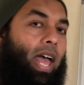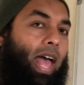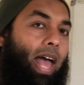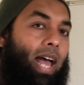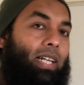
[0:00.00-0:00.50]

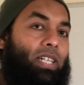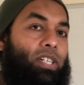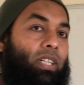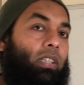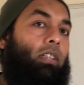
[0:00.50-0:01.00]
And
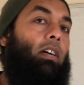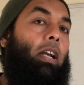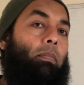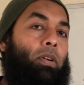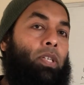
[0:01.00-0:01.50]
she's a
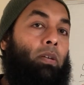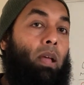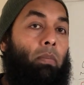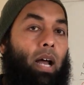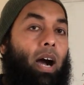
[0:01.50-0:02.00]
third person.
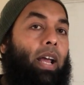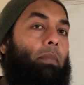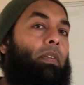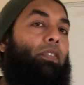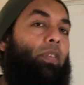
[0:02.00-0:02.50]
Remember, I
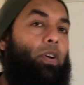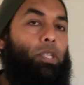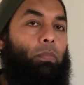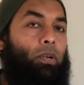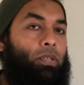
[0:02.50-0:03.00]
am the
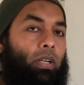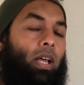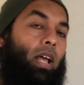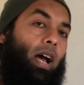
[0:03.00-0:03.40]
first person.